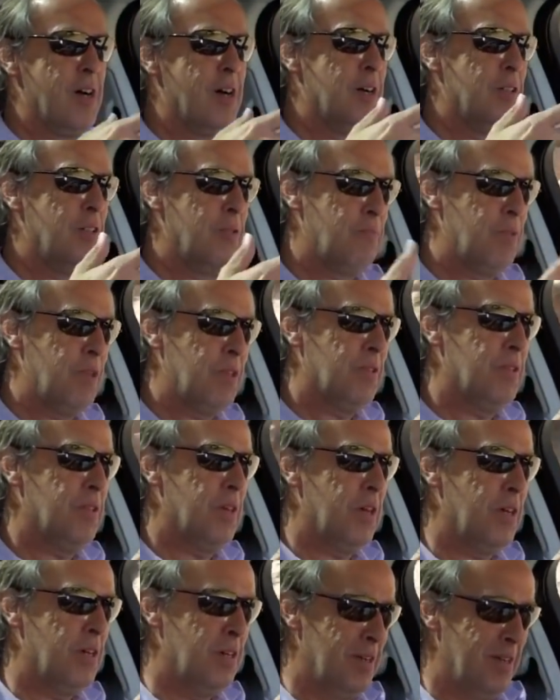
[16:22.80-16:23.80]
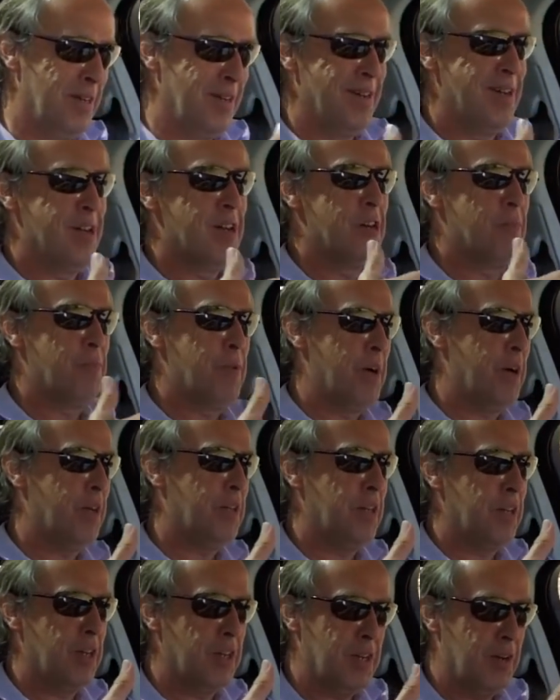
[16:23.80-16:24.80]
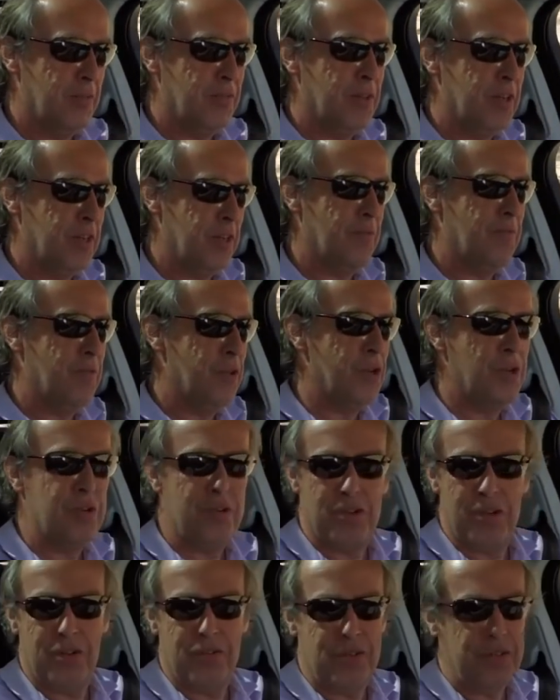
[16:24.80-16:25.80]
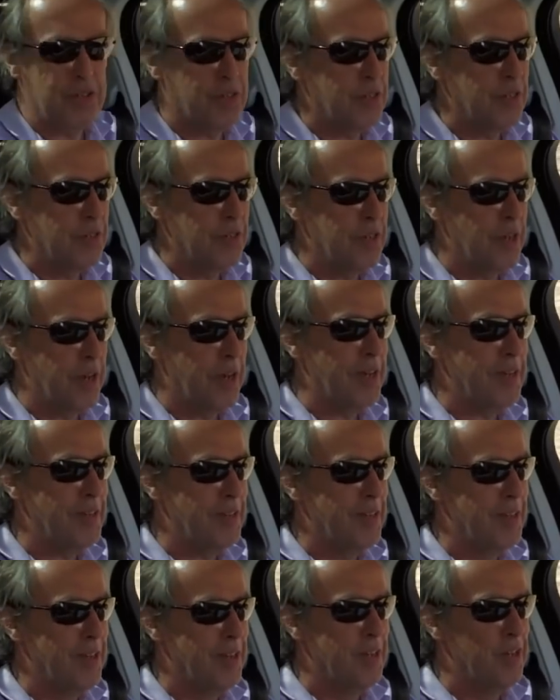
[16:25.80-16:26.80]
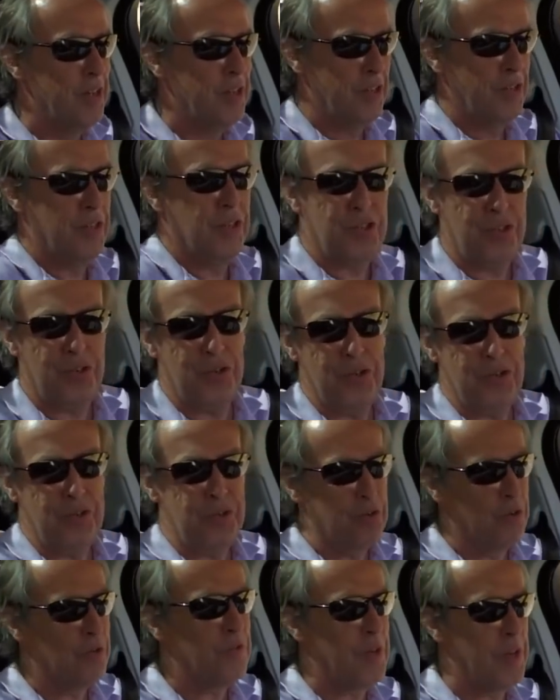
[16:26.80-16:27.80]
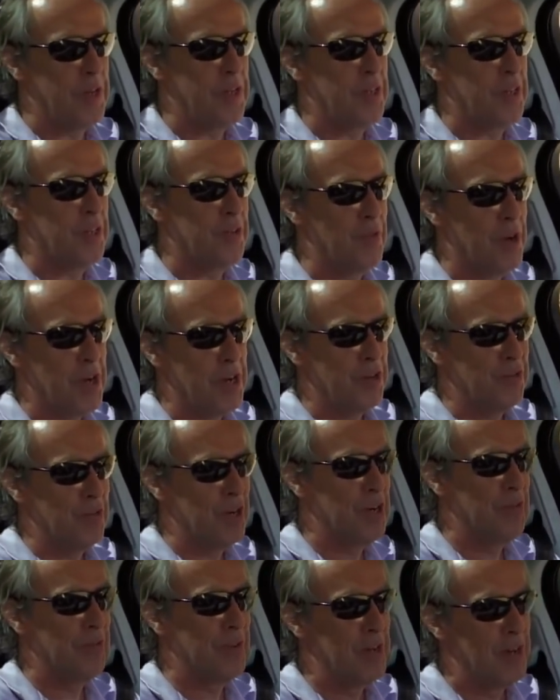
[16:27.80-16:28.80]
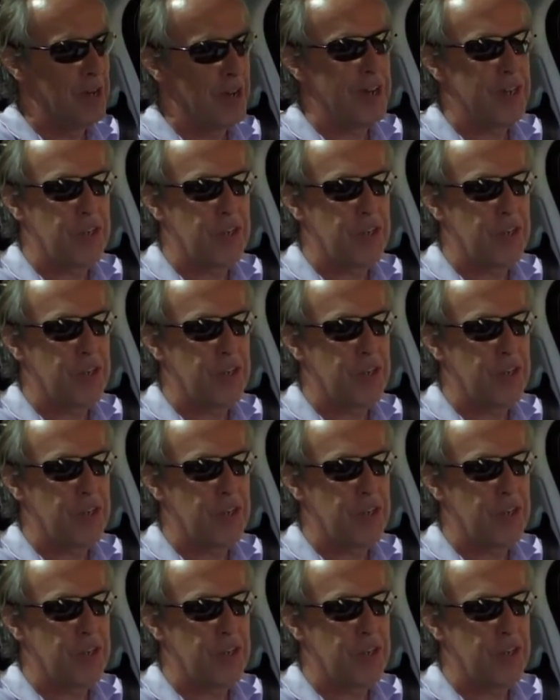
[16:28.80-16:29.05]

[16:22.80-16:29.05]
And the big thing about it, I think I've learnt on these two days, this is a true, authentic Range Rover.